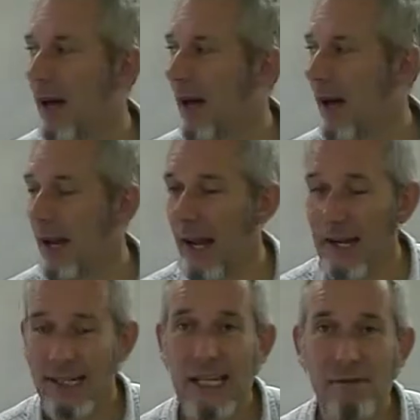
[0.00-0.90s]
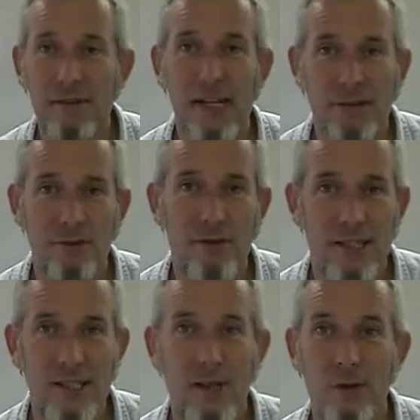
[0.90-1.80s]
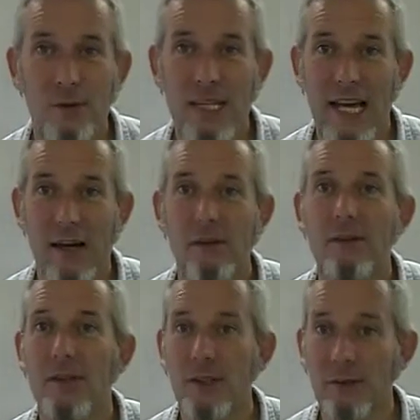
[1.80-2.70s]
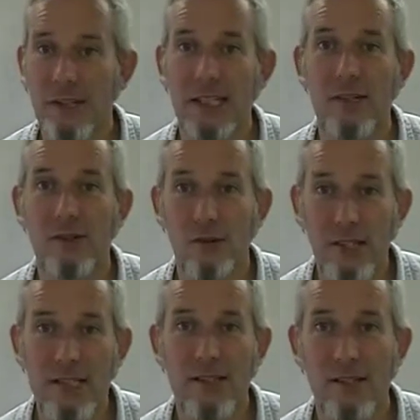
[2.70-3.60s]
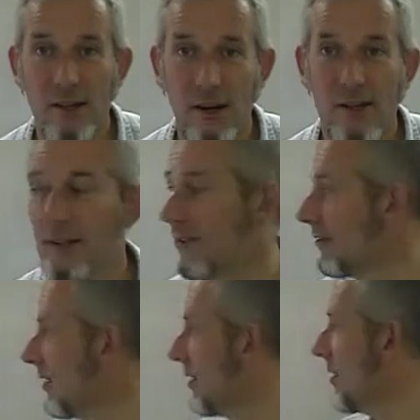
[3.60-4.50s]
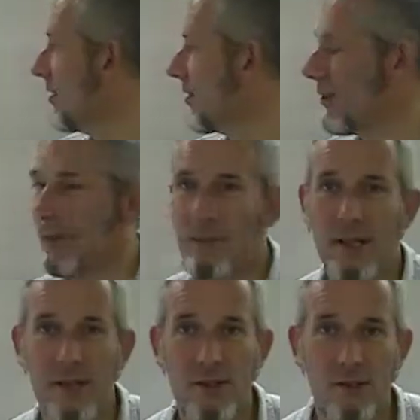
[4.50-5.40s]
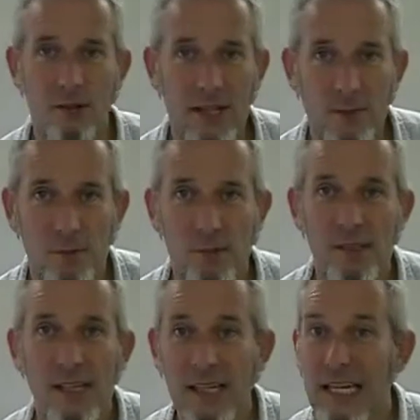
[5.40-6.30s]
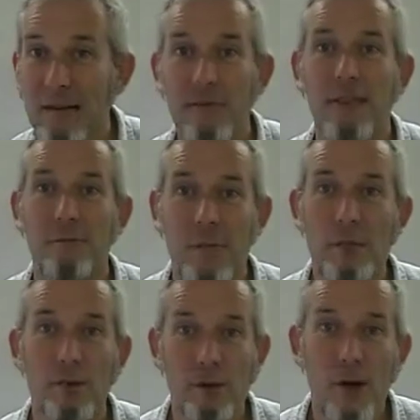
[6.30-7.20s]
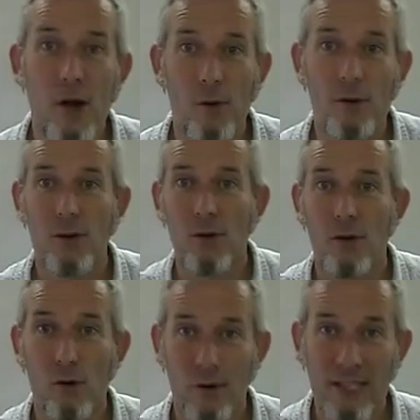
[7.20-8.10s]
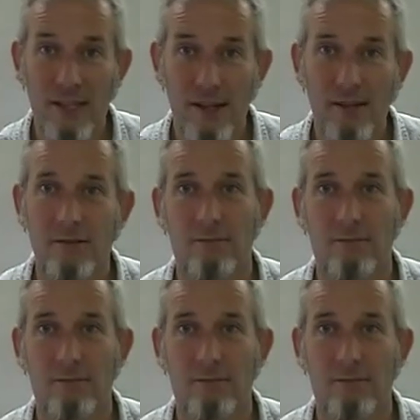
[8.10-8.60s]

Uh, and even after I slowed down, you'll need an Oyster card to use London transport. Even if people know oyster.